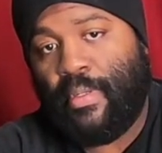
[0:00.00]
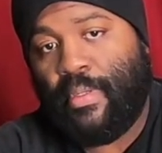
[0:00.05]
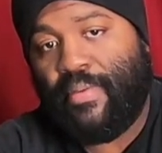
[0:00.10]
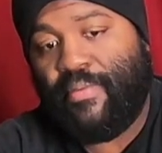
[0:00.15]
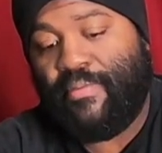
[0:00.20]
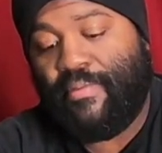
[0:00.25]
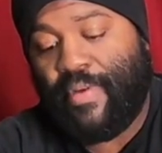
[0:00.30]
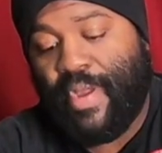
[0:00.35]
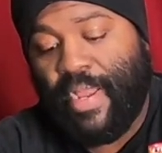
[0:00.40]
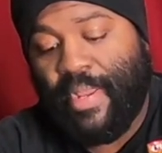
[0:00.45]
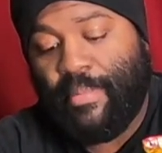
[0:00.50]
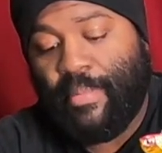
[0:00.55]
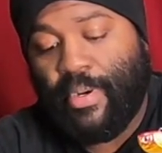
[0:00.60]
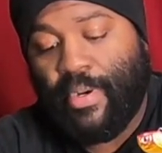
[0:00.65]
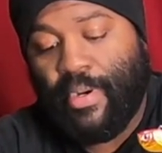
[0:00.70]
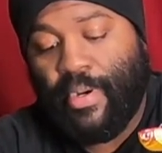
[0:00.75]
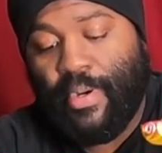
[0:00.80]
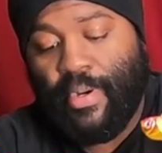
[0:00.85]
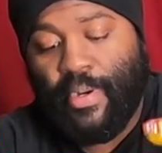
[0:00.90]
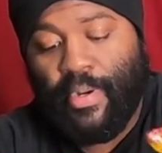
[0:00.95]
The
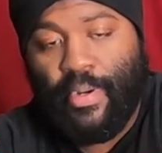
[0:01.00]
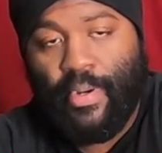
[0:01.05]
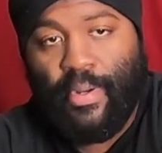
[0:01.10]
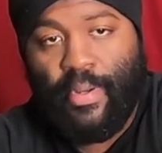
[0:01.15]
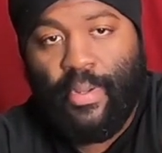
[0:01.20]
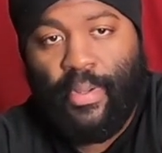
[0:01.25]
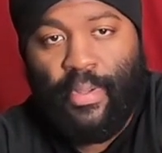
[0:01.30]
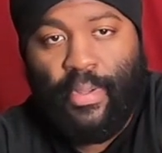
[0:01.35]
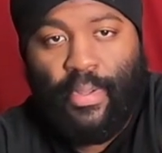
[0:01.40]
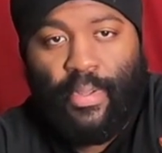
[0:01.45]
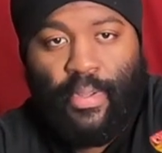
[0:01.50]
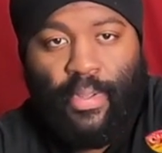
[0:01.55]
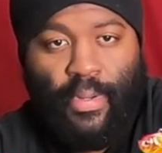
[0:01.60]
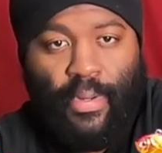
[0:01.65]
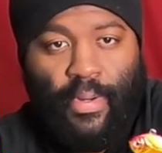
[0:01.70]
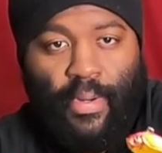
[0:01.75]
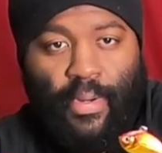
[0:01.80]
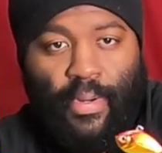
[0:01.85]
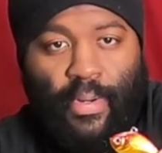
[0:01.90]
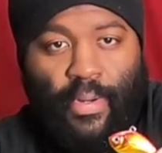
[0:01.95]
Viber.
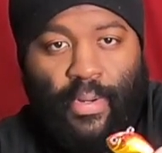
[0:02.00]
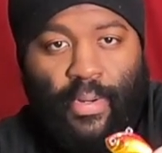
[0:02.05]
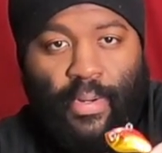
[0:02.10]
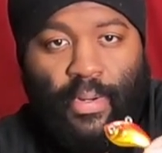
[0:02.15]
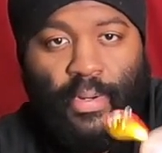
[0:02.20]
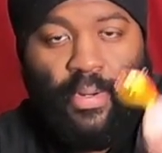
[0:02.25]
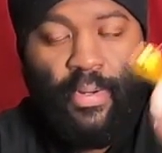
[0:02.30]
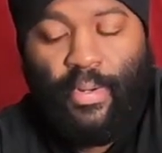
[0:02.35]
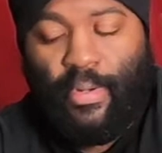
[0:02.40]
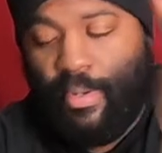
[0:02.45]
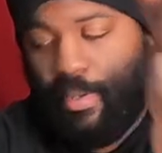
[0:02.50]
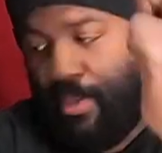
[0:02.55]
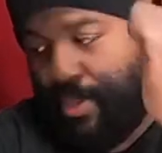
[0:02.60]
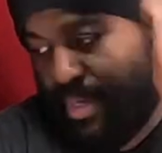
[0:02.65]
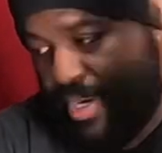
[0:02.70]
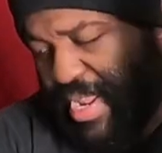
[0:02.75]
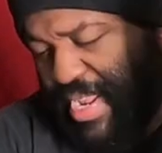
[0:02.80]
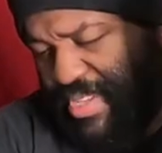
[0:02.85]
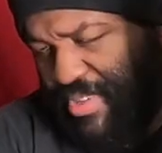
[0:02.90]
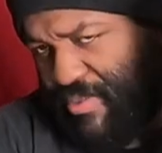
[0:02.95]

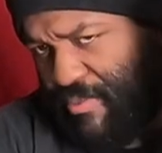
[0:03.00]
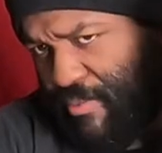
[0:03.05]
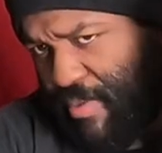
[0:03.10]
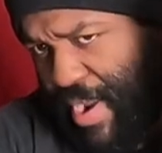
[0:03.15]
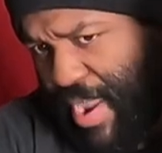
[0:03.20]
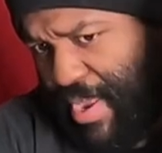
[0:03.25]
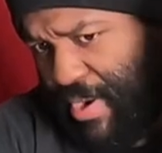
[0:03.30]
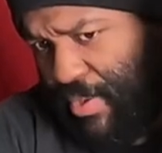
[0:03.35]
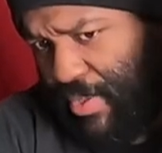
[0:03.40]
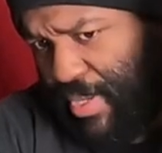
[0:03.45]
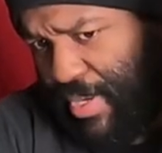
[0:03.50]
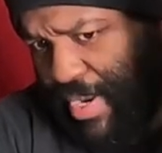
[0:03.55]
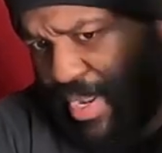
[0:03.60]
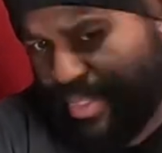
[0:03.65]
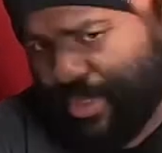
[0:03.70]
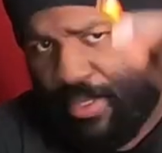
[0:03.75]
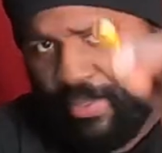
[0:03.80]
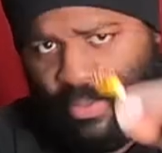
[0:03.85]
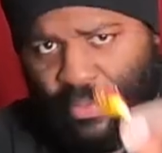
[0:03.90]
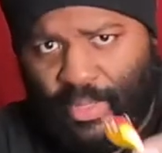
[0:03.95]
It has a rattle in that
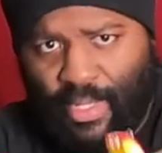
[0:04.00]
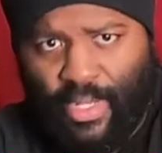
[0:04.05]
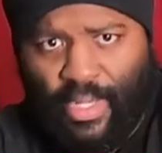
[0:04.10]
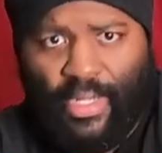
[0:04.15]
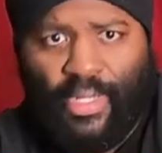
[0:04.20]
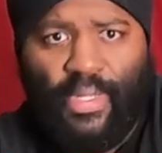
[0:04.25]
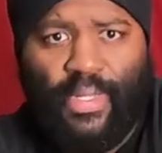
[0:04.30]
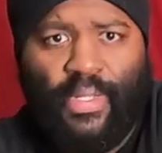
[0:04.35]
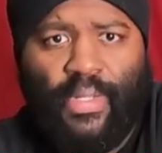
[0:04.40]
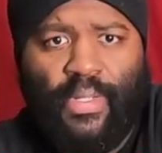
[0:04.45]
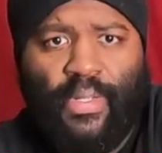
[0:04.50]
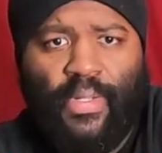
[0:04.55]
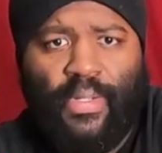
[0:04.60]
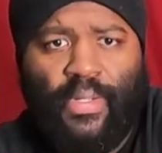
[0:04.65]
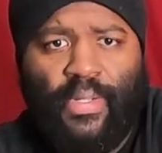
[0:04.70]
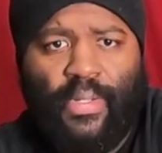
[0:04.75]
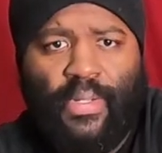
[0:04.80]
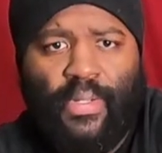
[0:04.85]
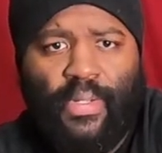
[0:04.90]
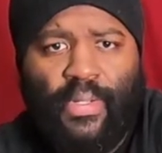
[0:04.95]
little thing.
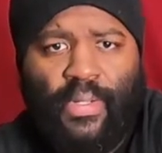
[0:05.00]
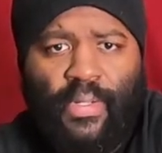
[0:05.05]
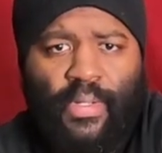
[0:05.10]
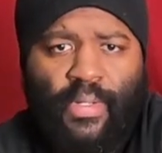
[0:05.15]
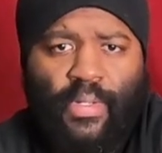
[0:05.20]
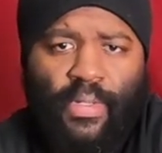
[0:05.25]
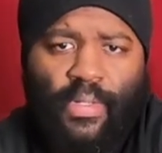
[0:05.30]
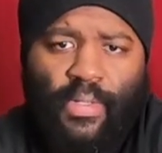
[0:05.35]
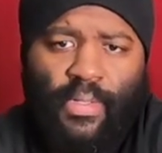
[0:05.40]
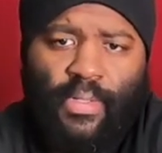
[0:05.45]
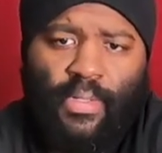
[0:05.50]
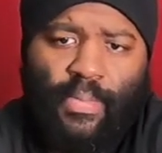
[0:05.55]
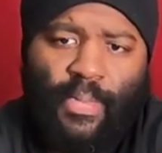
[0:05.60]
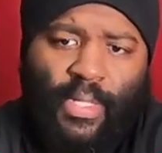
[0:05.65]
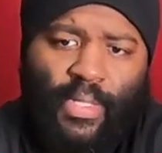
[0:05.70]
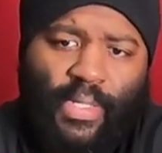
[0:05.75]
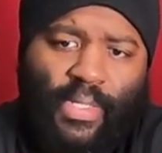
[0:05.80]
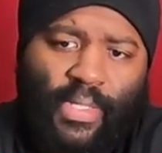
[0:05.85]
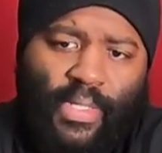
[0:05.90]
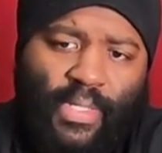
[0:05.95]
It's
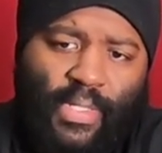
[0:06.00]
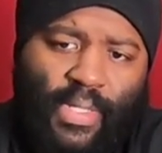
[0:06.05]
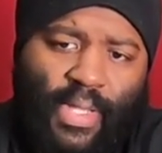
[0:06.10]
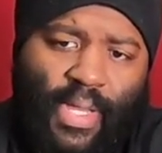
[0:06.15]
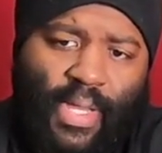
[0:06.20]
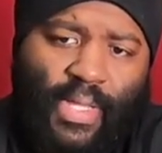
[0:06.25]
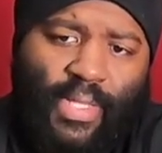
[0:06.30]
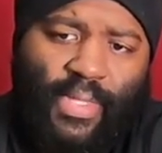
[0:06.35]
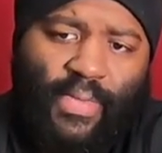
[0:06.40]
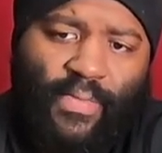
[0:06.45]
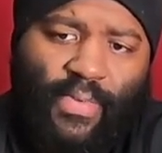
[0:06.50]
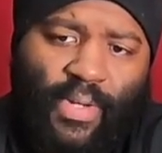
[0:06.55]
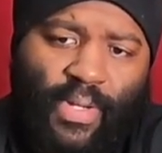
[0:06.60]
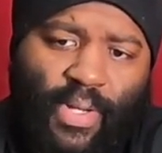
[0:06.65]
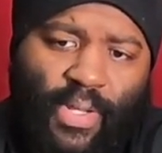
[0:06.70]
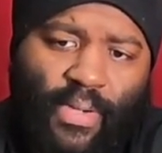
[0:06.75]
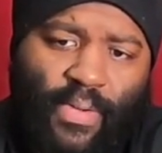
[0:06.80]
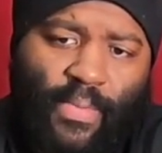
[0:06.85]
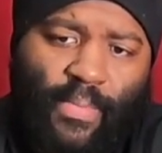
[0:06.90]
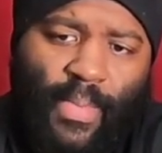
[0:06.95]
about the size of a
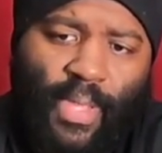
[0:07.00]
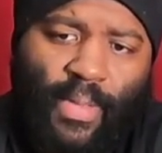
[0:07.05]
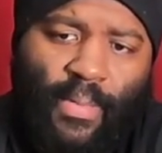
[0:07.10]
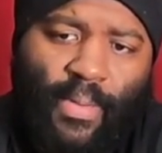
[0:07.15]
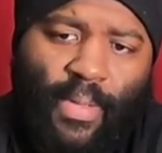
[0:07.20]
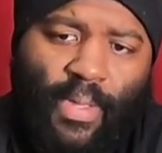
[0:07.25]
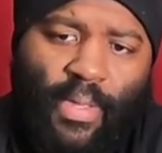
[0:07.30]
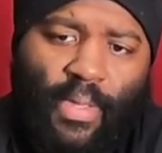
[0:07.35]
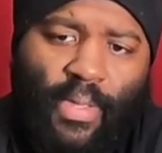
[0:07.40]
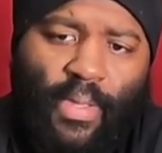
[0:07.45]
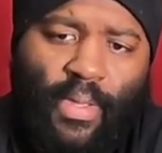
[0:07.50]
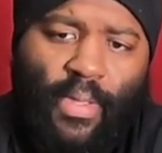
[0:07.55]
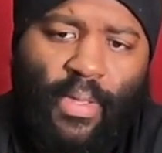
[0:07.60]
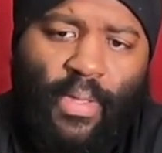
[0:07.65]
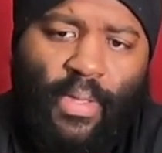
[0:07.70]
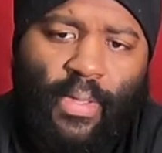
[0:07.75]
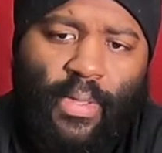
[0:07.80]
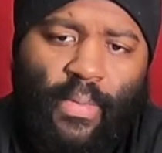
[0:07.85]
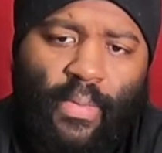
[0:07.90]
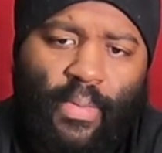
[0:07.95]
nickel maybe,
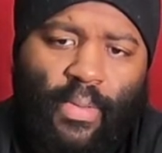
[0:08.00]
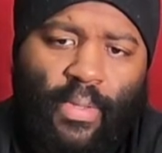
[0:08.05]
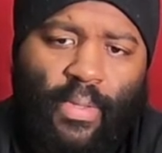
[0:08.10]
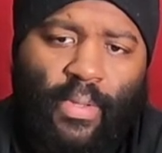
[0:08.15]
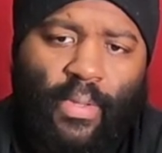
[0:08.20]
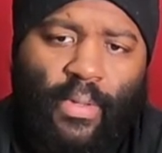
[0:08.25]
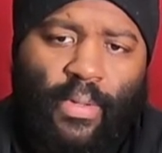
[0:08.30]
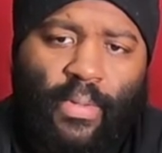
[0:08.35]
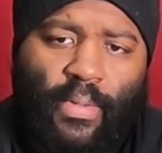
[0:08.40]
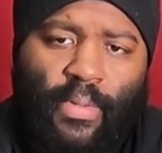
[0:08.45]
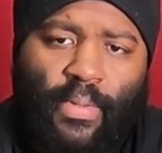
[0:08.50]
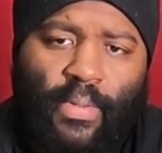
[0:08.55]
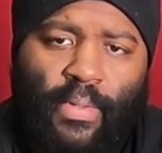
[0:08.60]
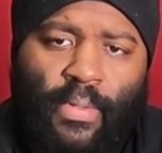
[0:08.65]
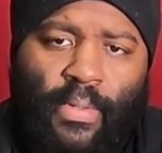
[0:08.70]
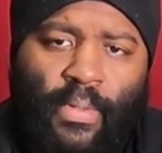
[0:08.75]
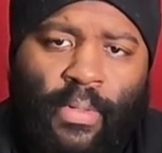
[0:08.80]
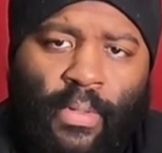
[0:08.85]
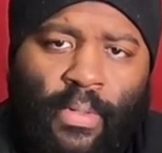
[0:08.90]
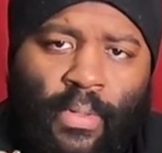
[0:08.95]
with a little
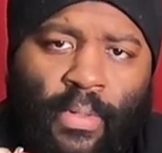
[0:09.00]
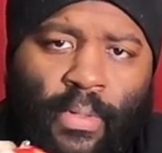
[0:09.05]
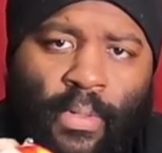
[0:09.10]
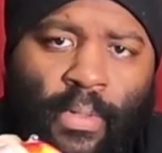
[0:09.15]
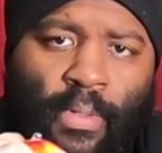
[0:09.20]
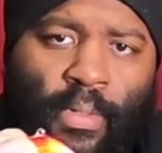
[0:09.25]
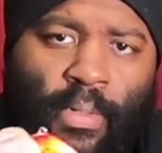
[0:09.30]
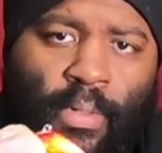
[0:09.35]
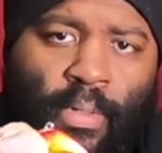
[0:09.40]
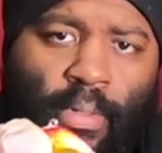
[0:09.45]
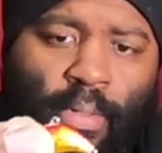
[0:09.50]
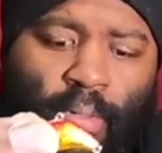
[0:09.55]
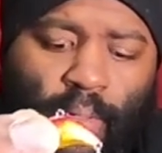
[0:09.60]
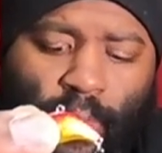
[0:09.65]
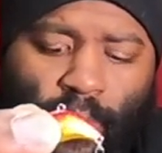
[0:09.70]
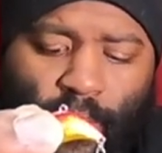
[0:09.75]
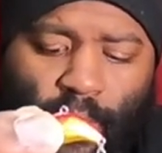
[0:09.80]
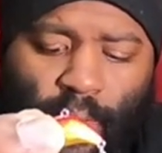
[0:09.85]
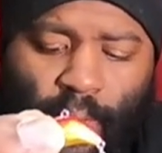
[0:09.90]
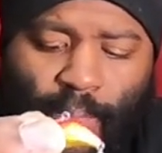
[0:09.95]

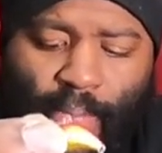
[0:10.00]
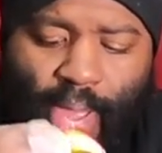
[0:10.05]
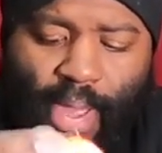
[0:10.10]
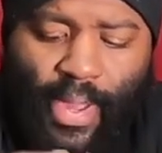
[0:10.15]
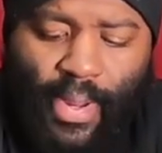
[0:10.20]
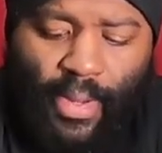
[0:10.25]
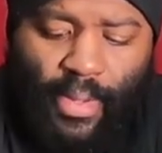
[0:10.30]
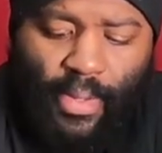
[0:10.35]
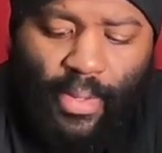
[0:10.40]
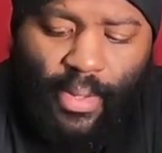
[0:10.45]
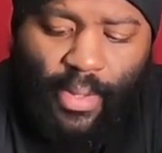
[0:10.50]
hook on the back.